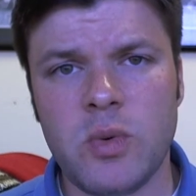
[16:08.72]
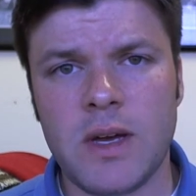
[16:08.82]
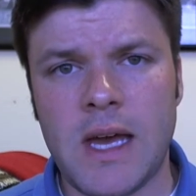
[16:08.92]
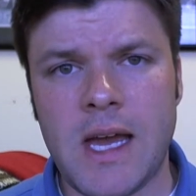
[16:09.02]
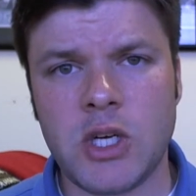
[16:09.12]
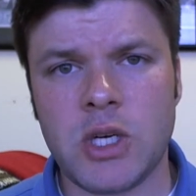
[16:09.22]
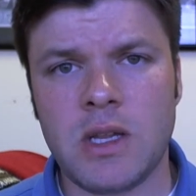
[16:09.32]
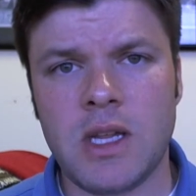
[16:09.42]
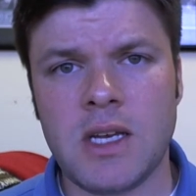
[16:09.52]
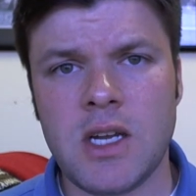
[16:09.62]
occasion
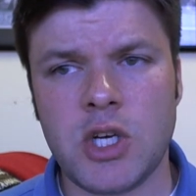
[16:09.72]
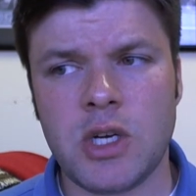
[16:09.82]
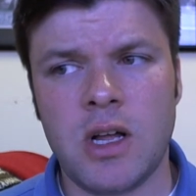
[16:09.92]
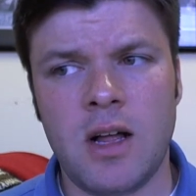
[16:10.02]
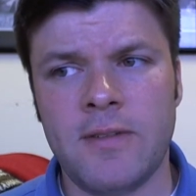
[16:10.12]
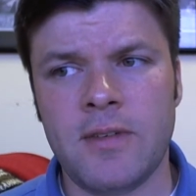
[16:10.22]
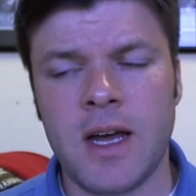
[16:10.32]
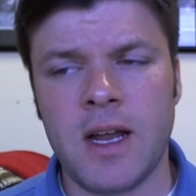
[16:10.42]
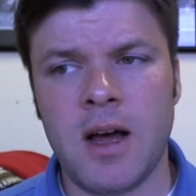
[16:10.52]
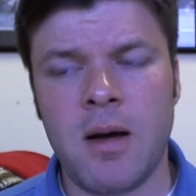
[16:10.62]
the addition of
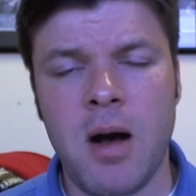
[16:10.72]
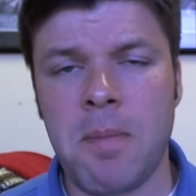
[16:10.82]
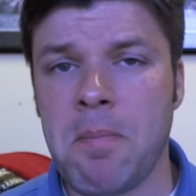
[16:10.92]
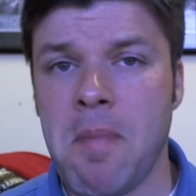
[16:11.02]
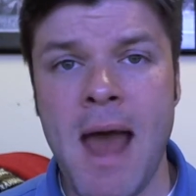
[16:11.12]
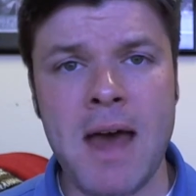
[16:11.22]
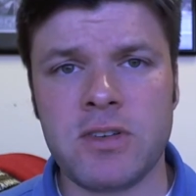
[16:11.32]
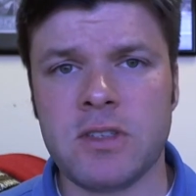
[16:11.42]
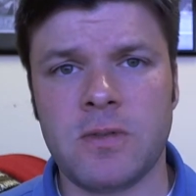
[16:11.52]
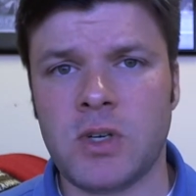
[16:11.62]
a
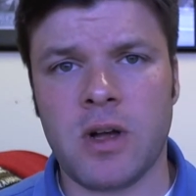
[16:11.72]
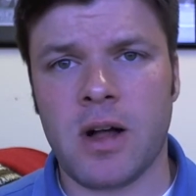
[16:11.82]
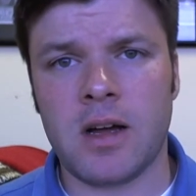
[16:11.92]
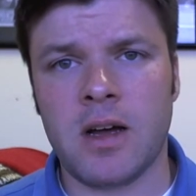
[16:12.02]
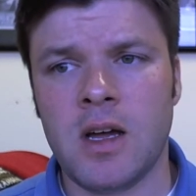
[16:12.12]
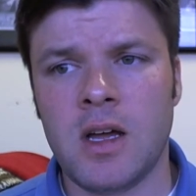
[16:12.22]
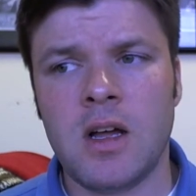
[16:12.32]
massive chunk